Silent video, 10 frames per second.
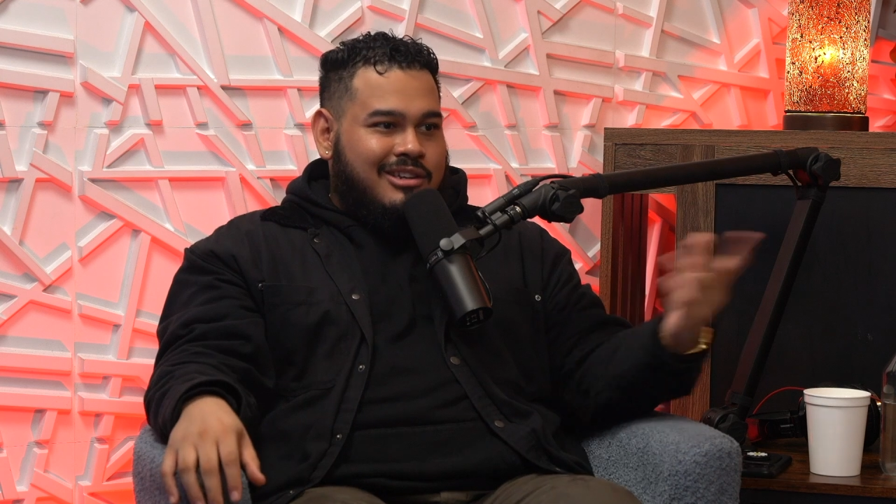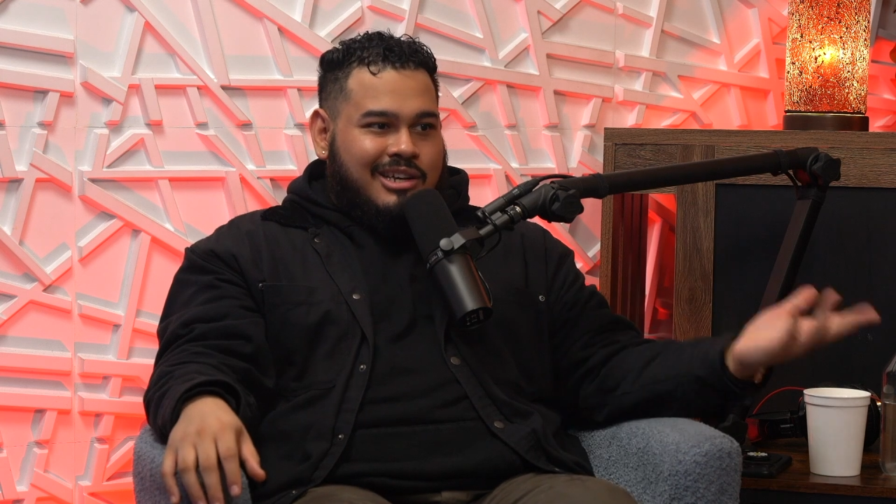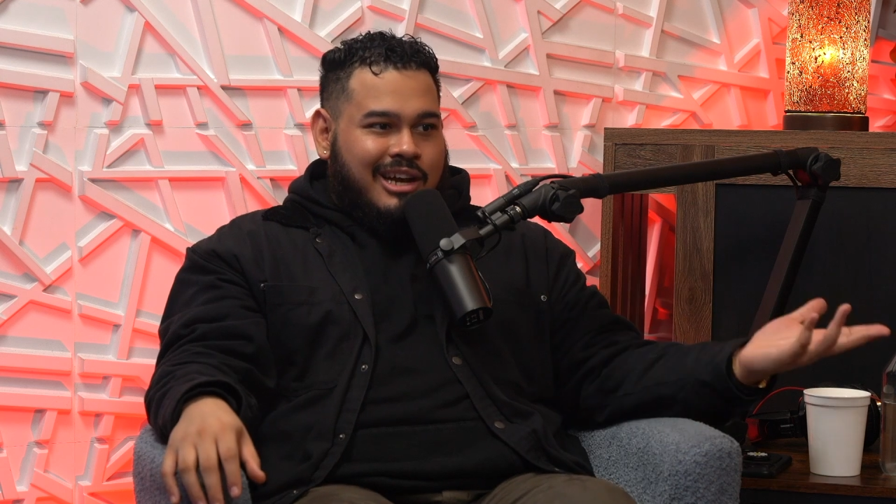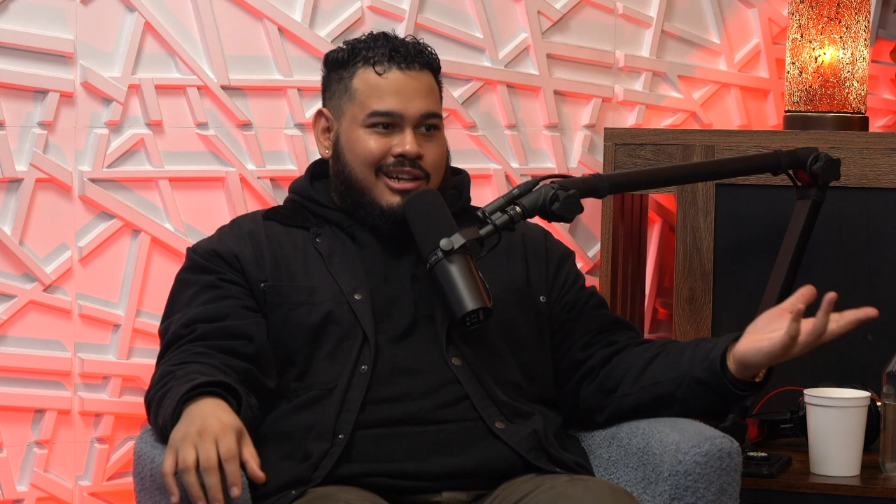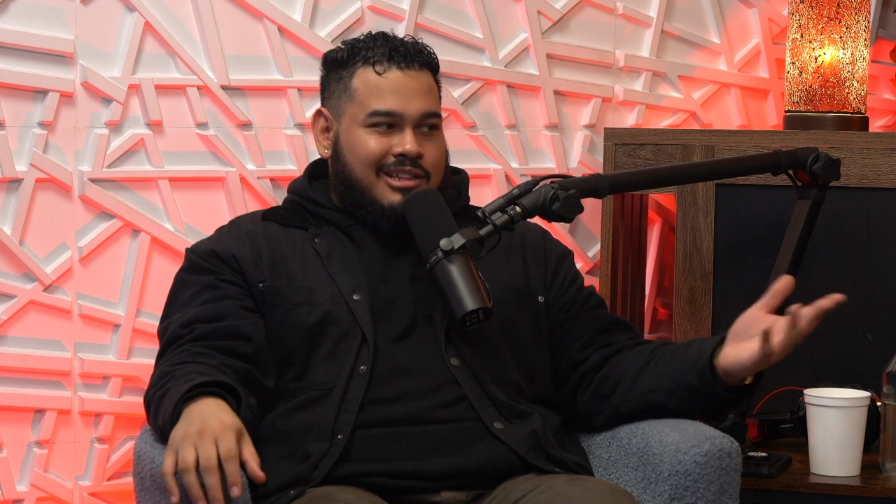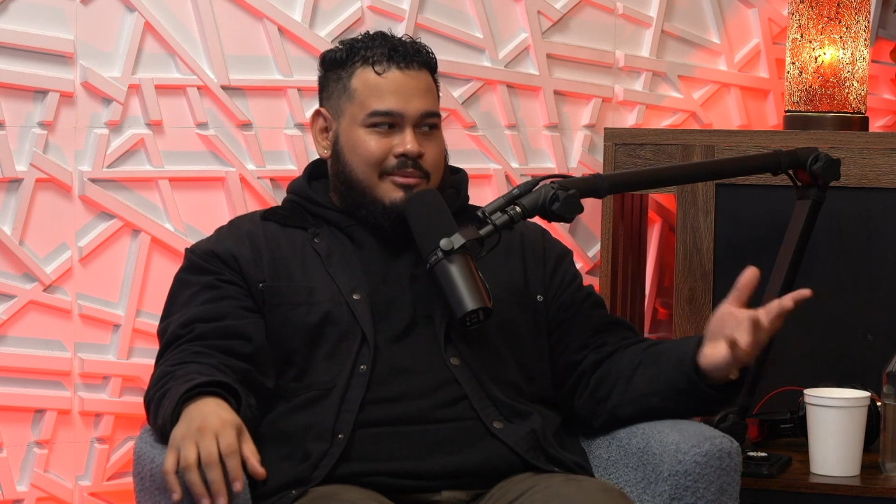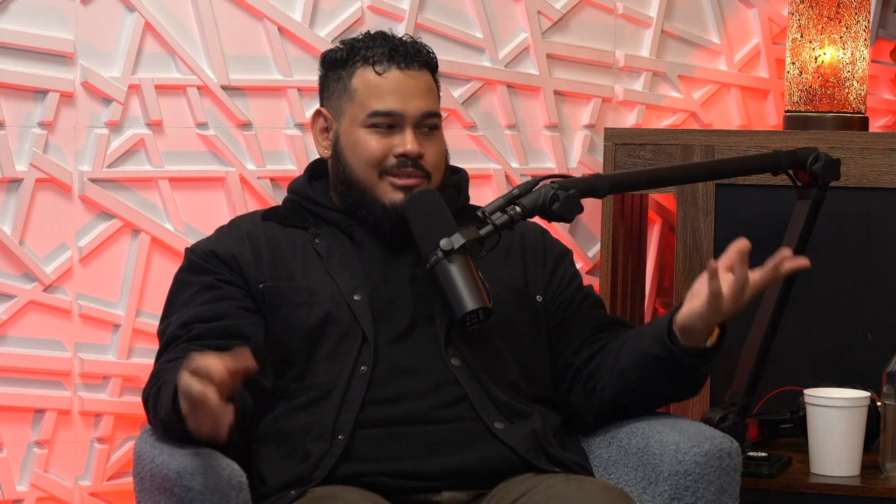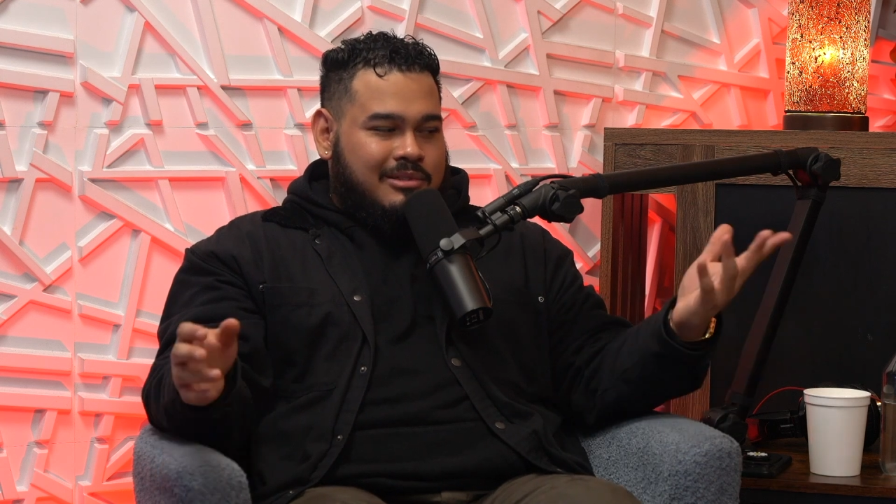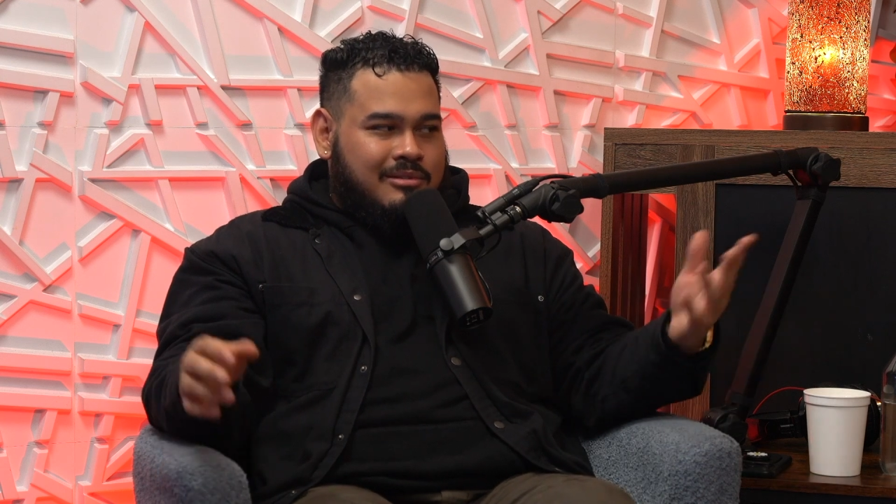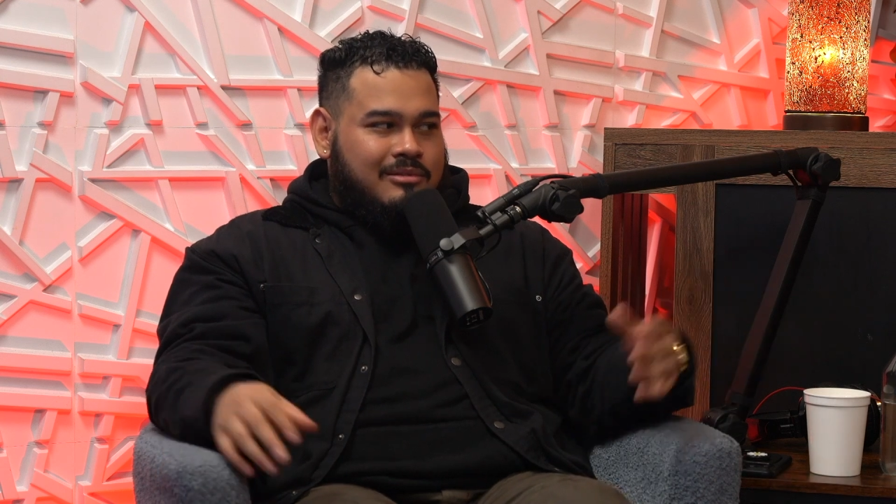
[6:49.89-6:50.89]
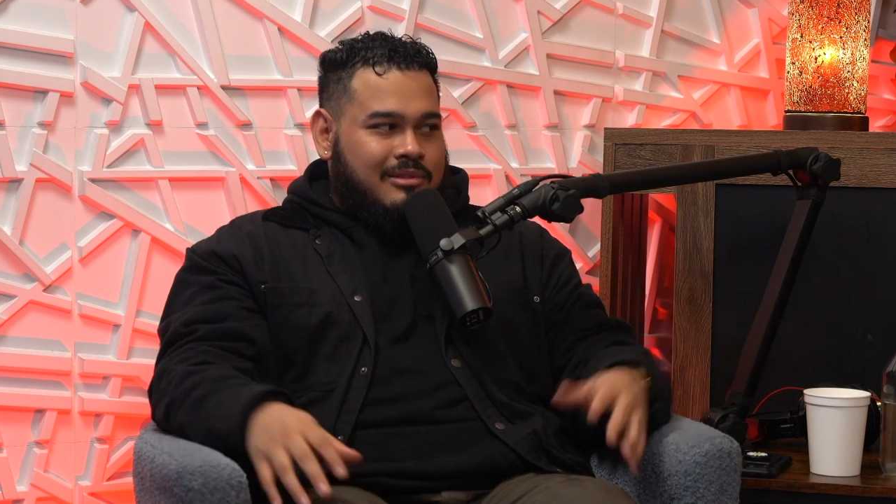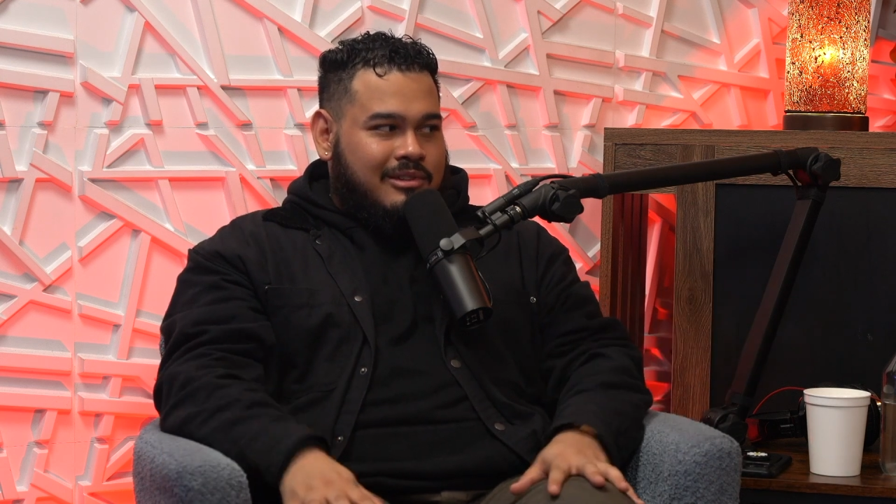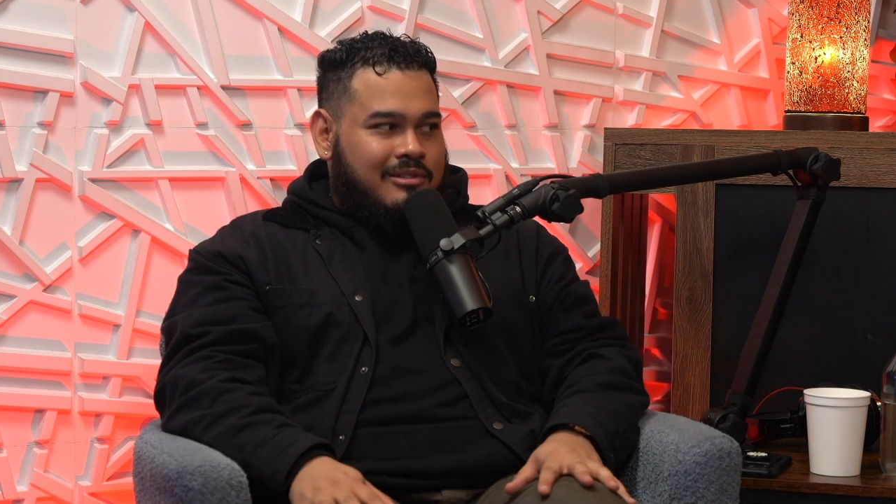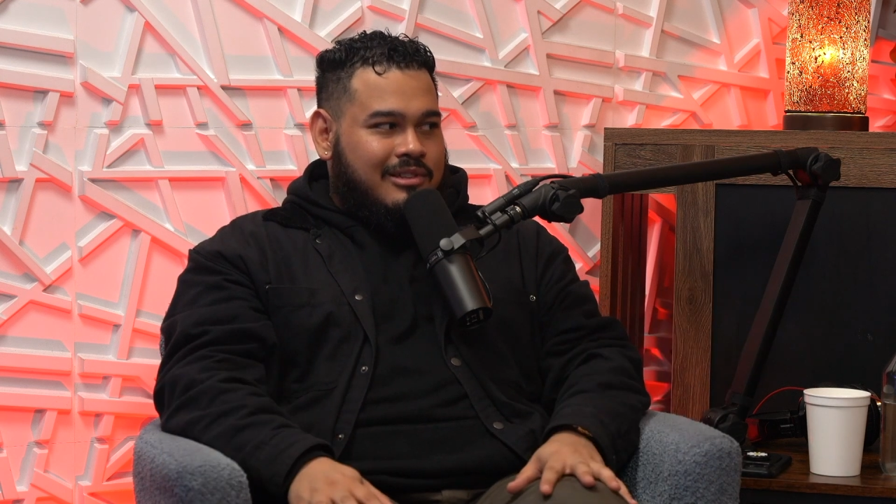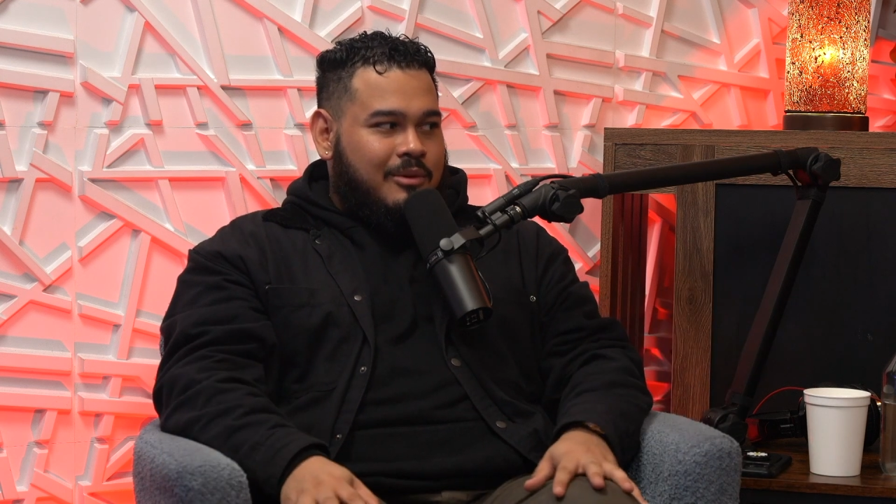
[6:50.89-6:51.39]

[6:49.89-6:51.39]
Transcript: She got clips, you know,